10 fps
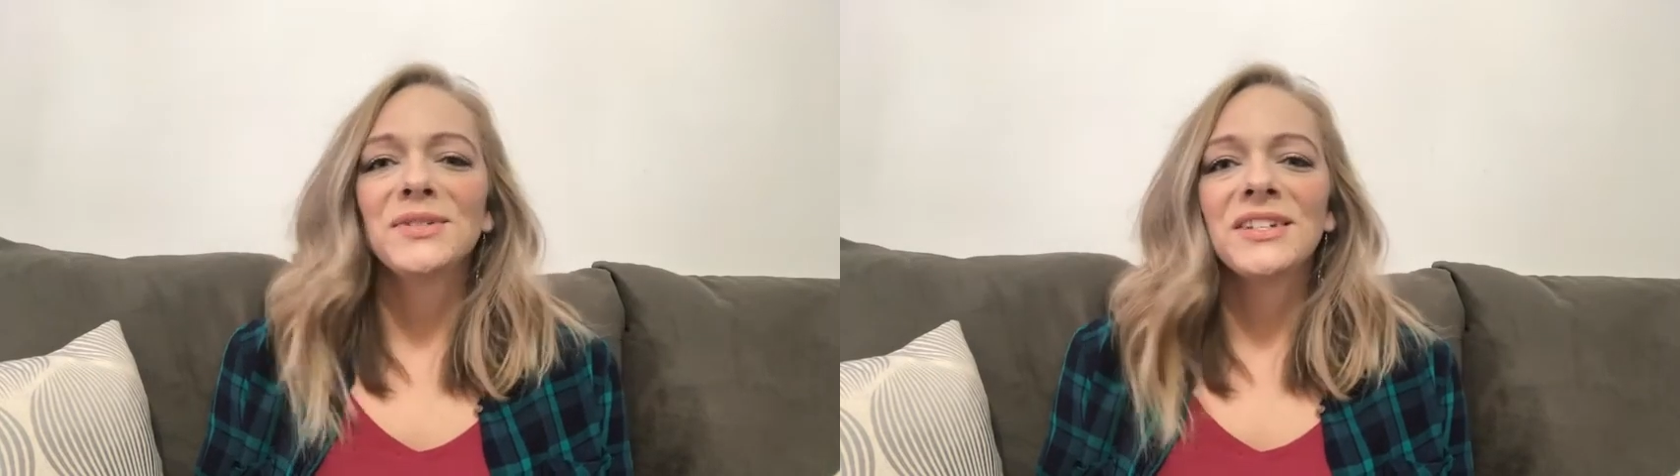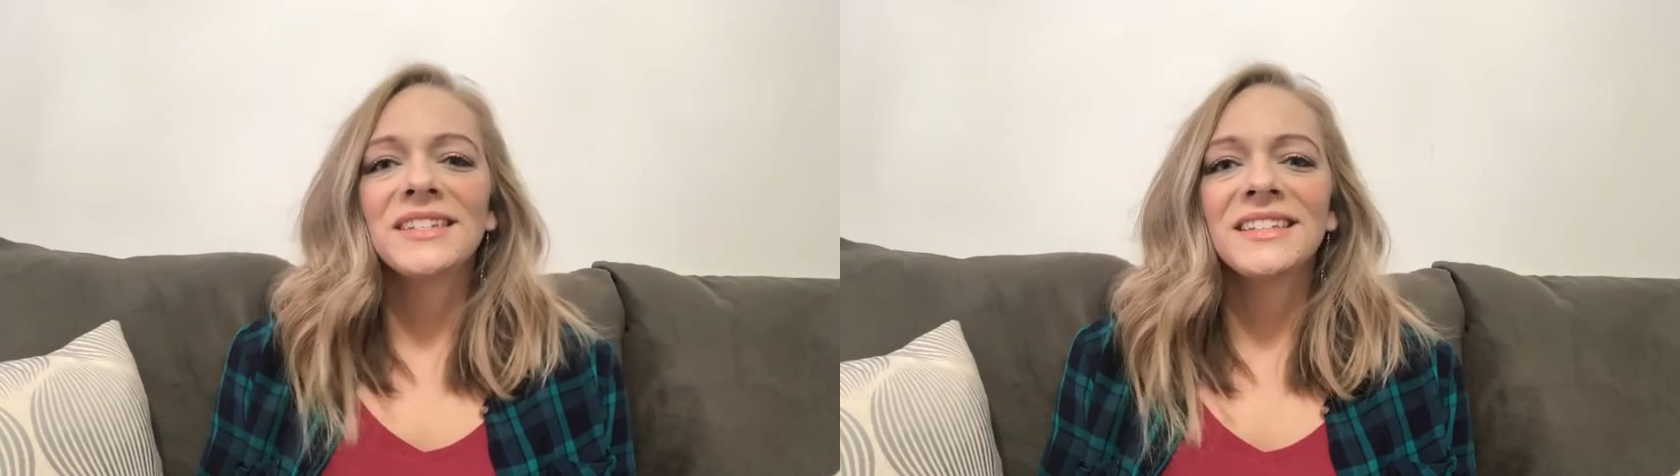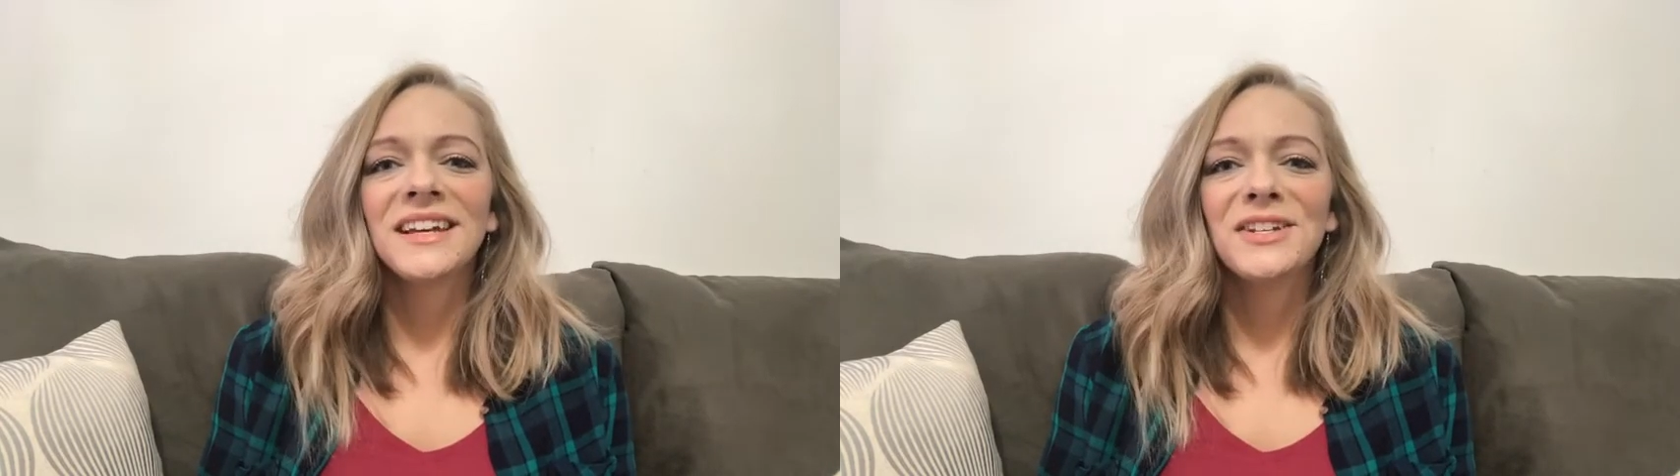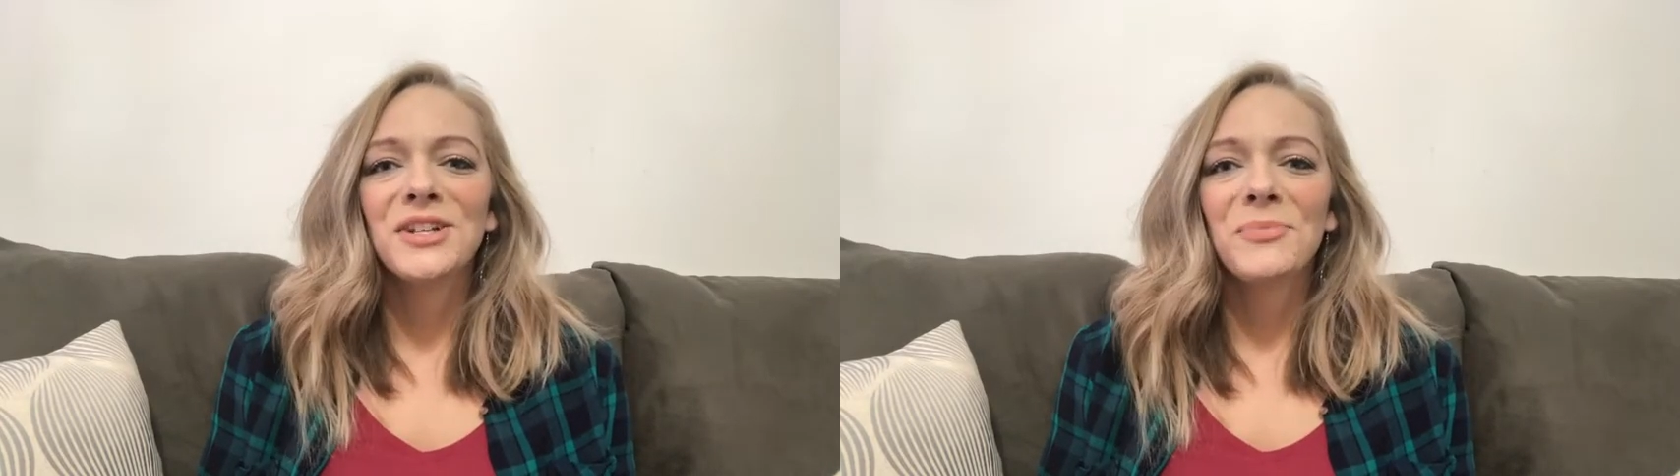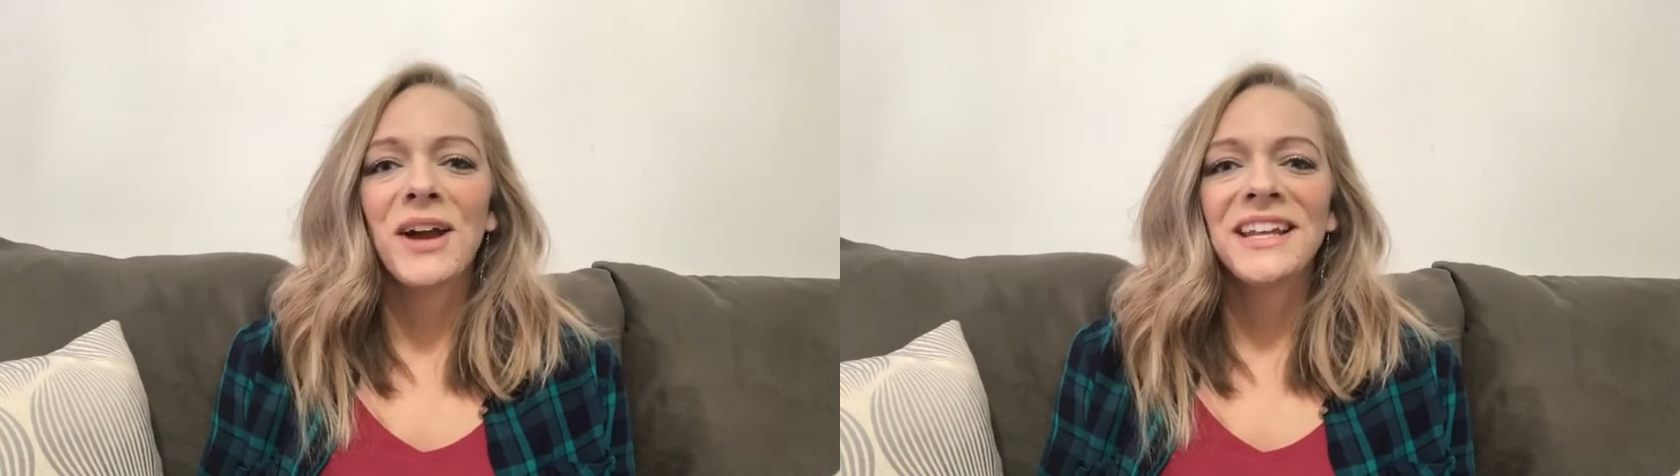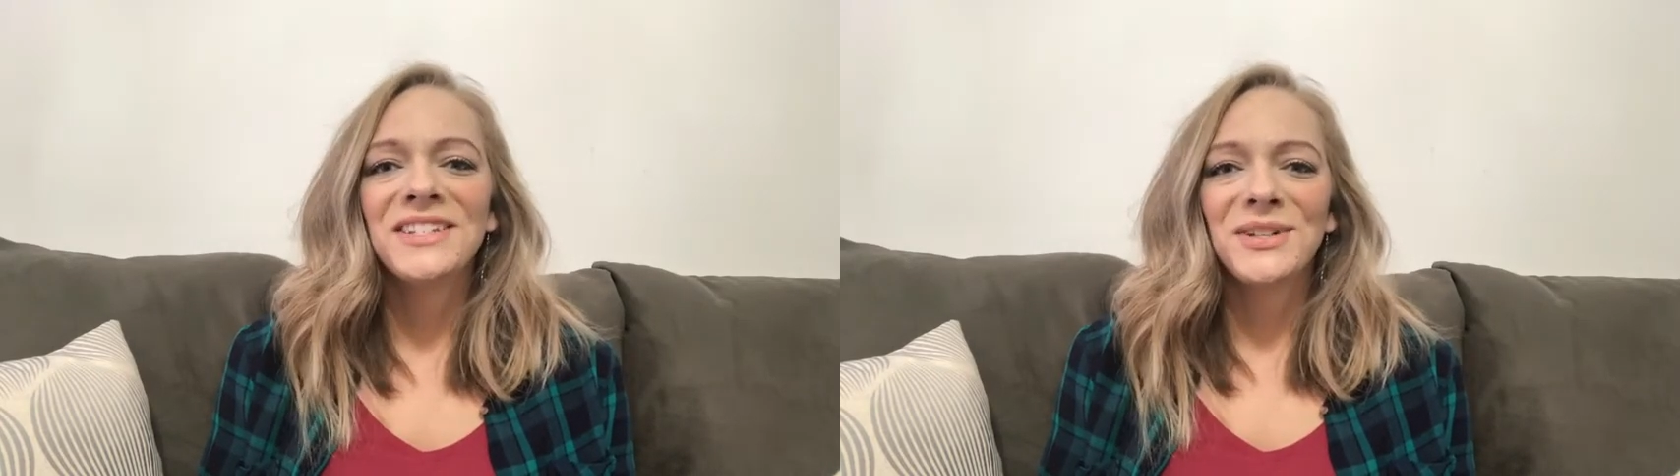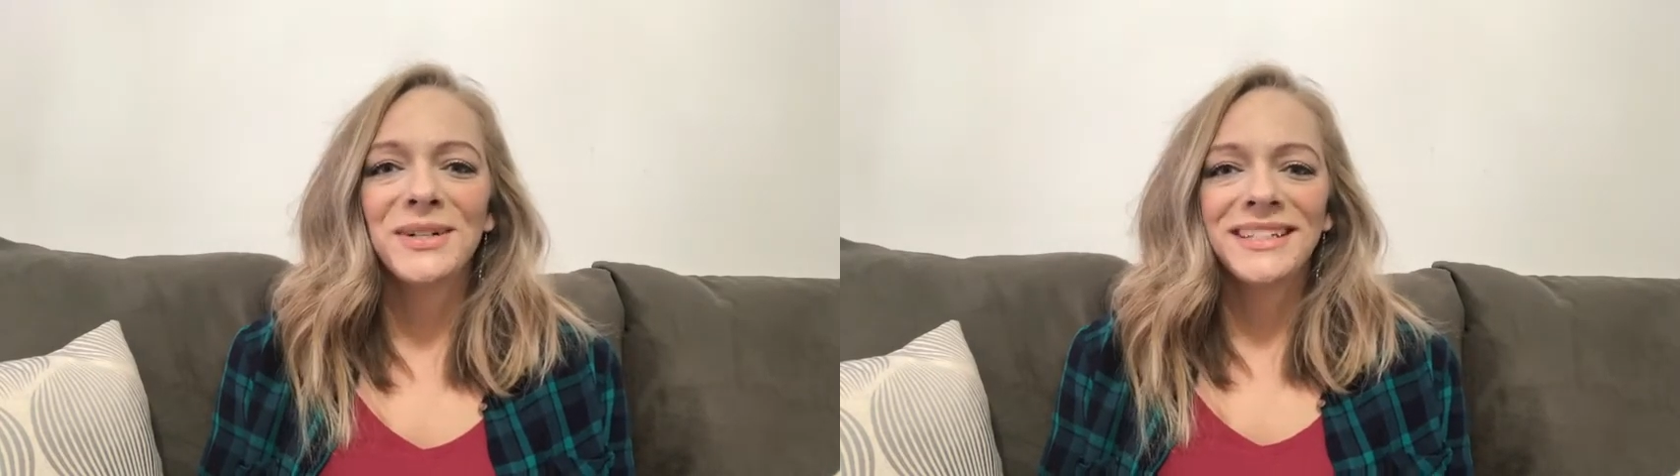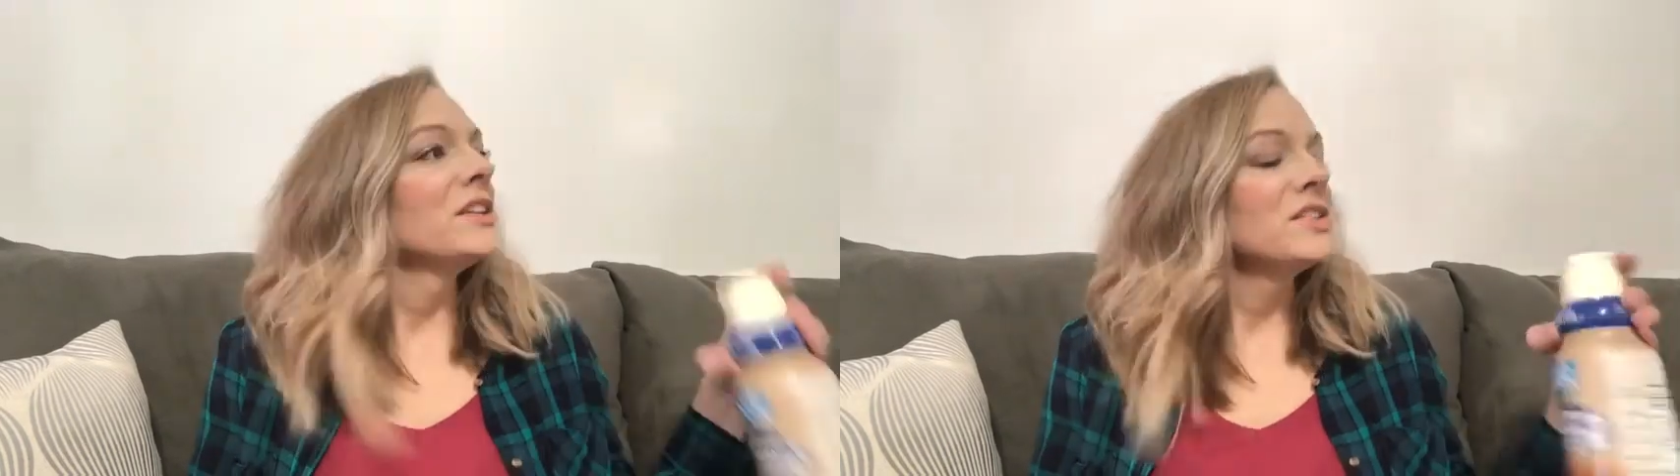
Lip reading: just jump right into it.